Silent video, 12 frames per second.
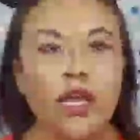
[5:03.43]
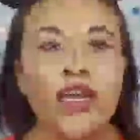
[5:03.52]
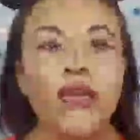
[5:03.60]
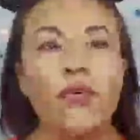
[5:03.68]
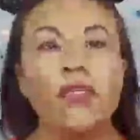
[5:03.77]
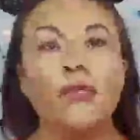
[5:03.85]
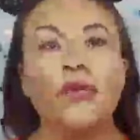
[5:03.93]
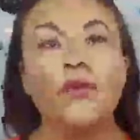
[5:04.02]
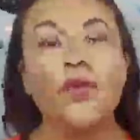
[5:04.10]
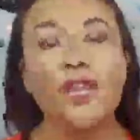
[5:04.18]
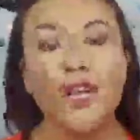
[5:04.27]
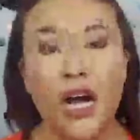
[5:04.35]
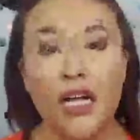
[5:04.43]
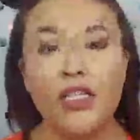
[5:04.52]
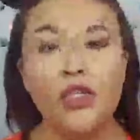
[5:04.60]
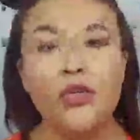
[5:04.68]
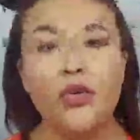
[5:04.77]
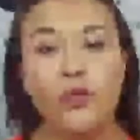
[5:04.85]
Anyways, when we got
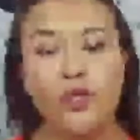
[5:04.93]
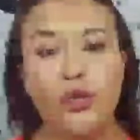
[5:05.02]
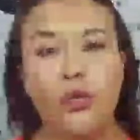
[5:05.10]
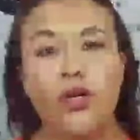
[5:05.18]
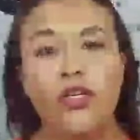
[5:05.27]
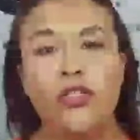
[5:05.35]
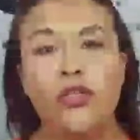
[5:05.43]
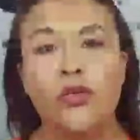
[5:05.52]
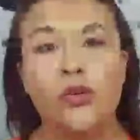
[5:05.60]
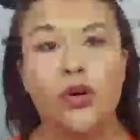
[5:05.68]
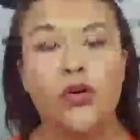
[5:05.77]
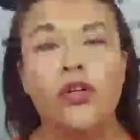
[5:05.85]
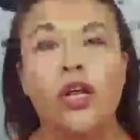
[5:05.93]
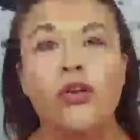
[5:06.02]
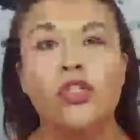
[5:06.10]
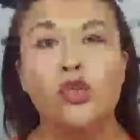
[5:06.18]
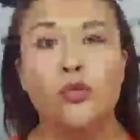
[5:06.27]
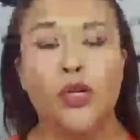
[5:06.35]
to the resort, to Coronado
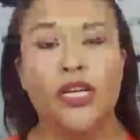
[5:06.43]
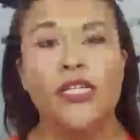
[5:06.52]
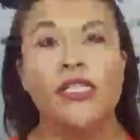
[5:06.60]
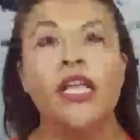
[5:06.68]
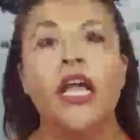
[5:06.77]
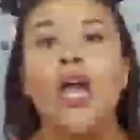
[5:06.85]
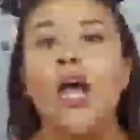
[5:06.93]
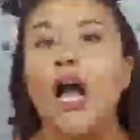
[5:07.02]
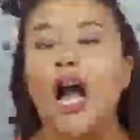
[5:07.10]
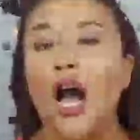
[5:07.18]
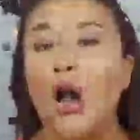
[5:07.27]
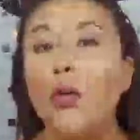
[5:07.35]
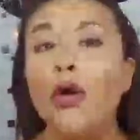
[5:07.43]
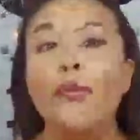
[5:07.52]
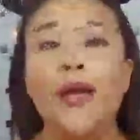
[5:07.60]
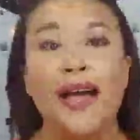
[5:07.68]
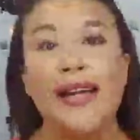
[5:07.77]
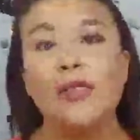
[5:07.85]
Springs, our
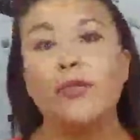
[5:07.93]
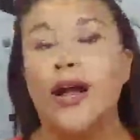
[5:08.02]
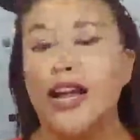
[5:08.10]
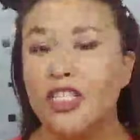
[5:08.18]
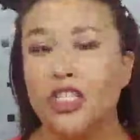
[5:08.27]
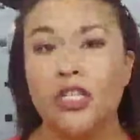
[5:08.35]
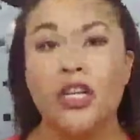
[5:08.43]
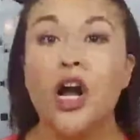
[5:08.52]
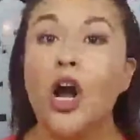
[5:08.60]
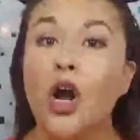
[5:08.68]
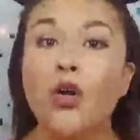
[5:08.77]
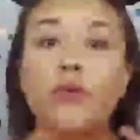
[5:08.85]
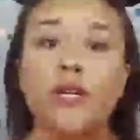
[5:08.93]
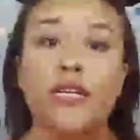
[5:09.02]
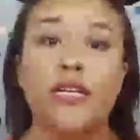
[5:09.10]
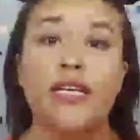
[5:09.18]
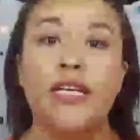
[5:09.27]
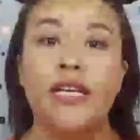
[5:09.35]
bags were actually
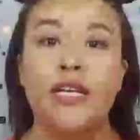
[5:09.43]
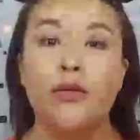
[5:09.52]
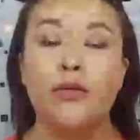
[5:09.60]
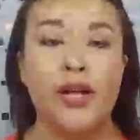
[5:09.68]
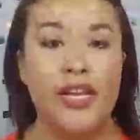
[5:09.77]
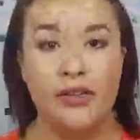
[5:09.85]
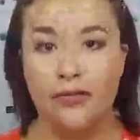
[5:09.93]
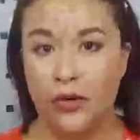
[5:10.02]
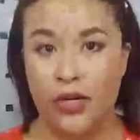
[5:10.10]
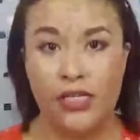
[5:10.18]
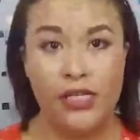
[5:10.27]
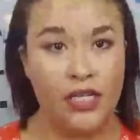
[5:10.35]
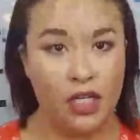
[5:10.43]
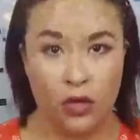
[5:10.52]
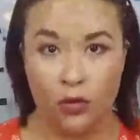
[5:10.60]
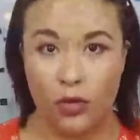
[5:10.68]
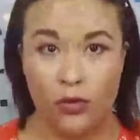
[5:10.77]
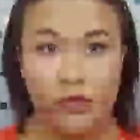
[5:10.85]
already waiting for us in our
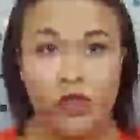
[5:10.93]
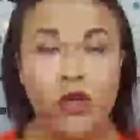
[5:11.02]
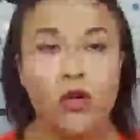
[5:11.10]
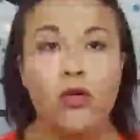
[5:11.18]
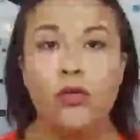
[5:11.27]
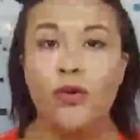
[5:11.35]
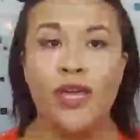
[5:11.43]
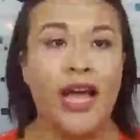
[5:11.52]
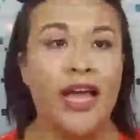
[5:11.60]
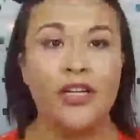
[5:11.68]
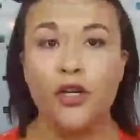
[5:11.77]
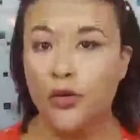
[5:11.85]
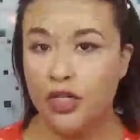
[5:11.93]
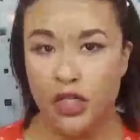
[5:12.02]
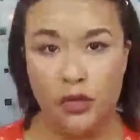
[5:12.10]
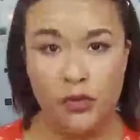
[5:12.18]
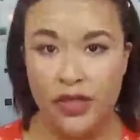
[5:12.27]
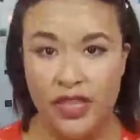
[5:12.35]
room, so we had no
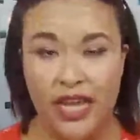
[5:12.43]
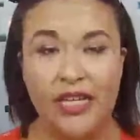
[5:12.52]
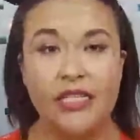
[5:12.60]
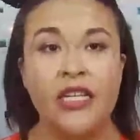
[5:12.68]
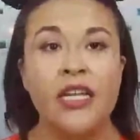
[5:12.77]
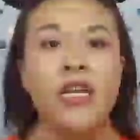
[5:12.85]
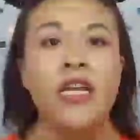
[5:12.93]
issue with that.